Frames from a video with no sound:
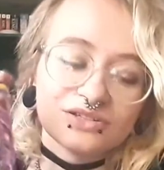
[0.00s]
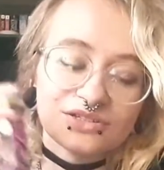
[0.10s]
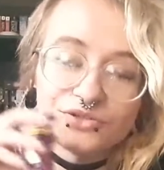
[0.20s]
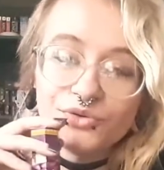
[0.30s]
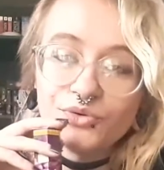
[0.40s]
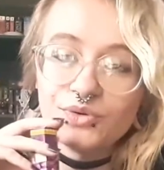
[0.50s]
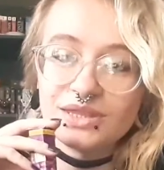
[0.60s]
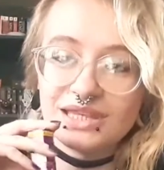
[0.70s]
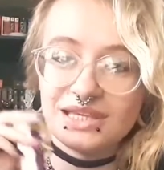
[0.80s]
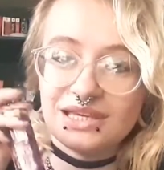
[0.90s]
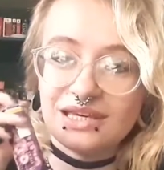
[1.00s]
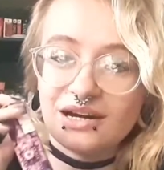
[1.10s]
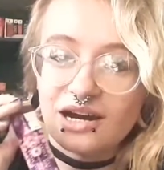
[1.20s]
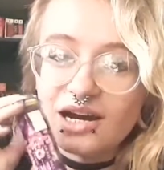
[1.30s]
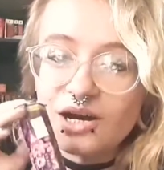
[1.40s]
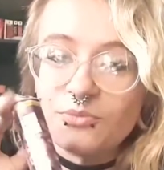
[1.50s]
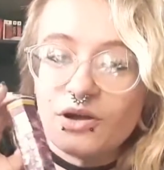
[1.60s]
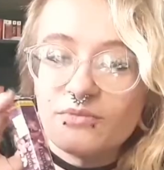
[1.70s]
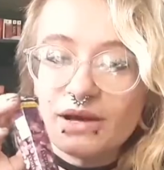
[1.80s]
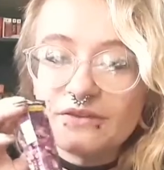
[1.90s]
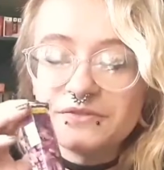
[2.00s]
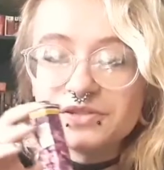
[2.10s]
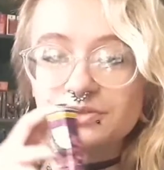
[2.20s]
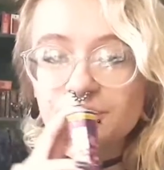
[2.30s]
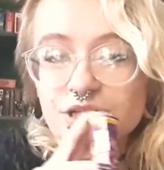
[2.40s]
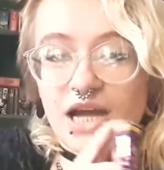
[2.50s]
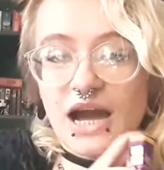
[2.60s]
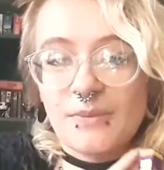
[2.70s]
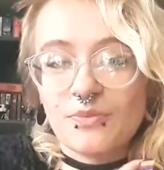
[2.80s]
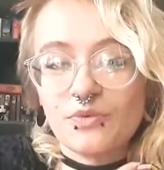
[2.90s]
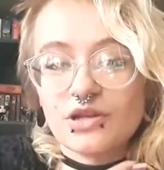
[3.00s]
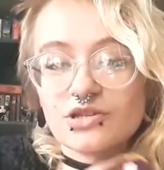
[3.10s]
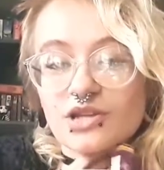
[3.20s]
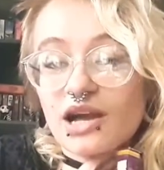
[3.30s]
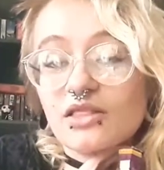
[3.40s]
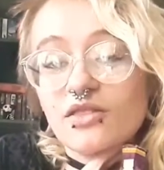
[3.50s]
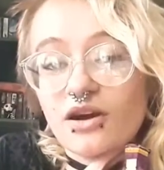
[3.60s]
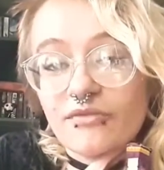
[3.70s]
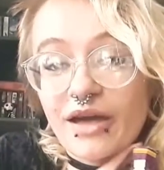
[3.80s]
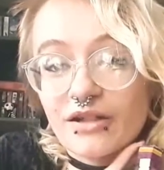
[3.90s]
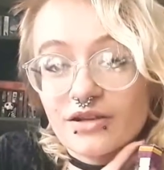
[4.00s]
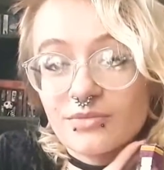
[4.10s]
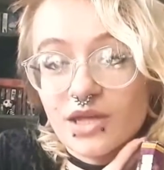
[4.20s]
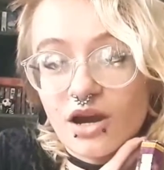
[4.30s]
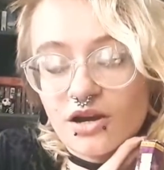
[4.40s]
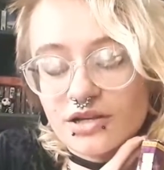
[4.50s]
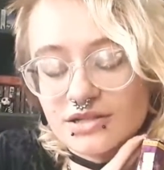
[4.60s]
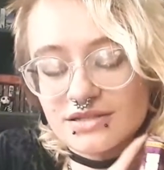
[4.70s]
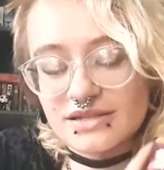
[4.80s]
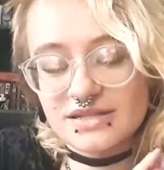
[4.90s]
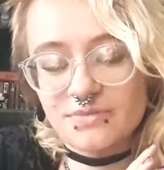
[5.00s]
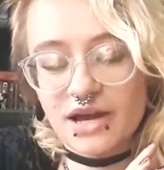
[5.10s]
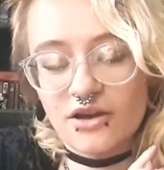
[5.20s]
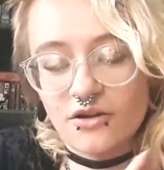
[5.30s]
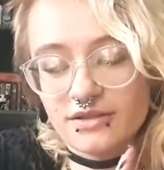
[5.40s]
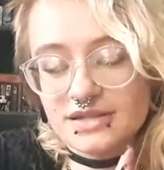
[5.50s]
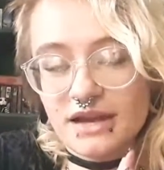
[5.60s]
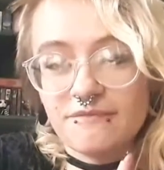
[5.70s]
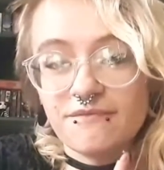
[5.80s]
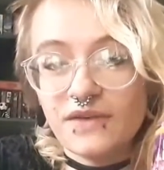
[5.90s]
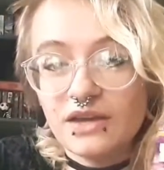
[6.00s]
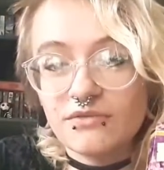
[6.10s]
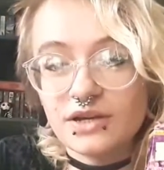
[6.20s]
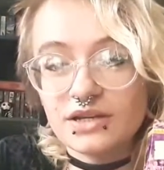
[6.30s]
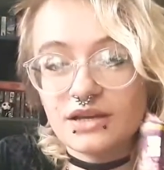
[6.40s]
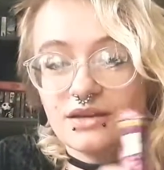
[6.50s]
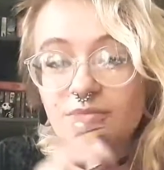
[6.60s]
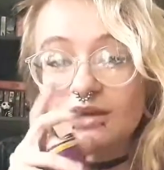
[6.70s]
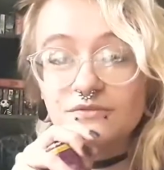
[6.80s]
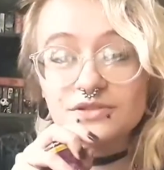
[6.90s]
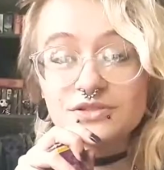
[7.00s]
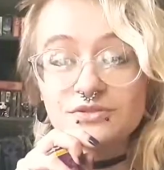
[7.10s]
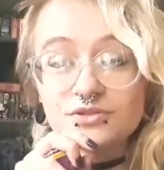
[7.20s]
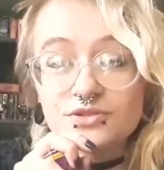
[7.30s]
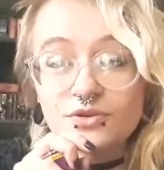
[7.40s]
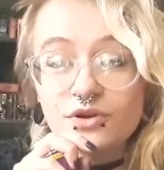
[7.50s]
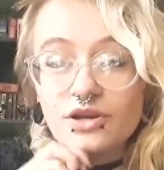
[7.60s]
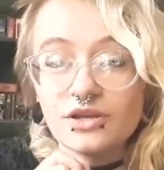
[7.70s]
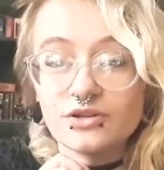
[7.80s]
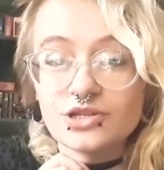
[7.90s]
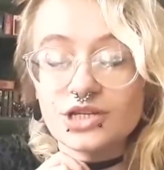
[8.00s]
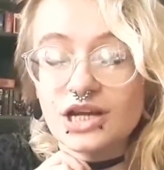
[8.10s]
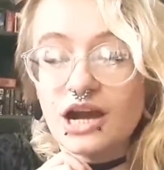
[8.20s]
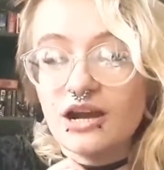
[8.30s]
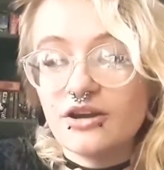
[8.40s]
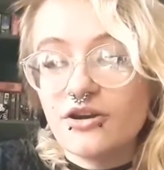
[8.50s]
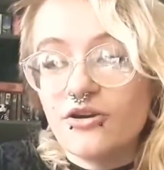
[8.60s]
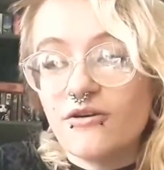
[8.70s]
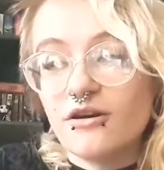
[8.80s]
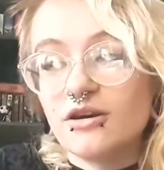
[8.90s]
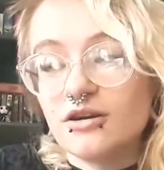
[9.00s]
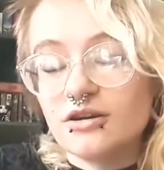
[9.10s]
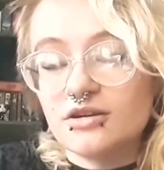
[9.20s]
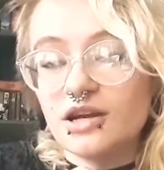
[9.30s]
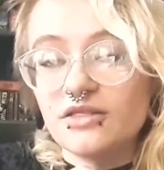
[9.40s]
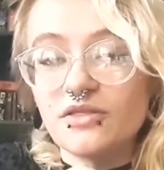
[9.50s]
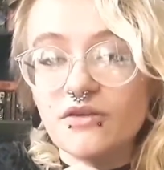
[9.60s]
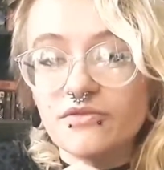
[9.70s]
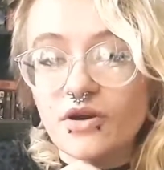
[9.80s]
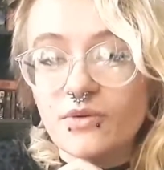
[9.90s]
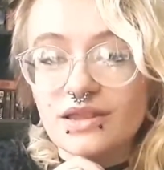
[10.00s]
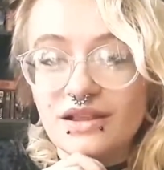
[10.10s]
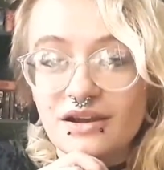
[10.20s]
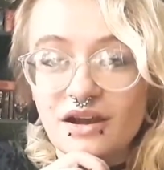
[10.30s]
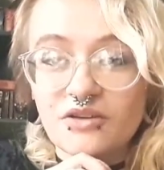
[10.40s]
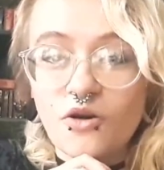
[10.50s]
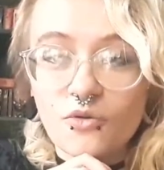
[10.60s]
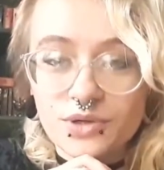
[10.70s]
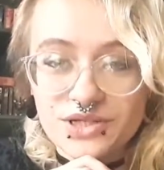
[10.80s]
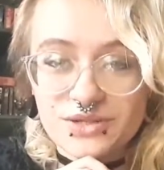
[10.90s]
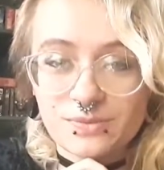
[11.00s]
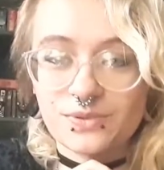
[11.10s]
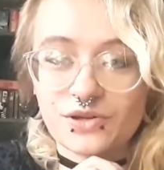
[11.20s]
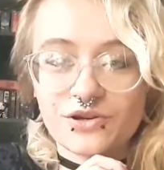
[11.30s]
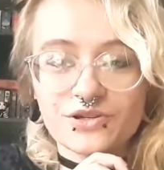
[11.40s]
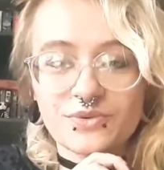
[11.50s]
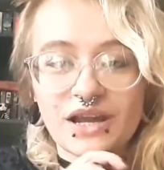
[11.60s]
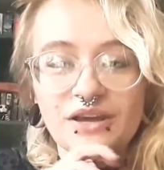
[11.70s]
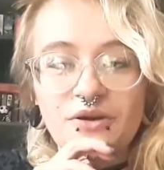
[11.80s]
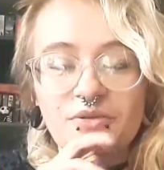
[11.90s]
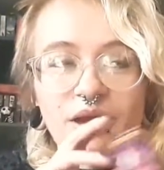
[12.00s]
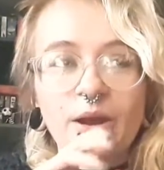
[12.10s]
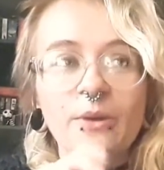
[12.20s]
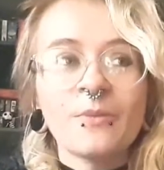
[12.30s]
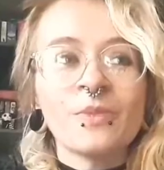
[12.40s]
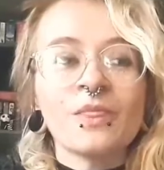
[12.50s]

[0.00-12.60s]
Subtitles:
to the metaphysical shop, which I love, Alchemy Arts. It's my all-time favorite metaphysical store here in Chicago. Oh, I love going there. I always splurge when I go there.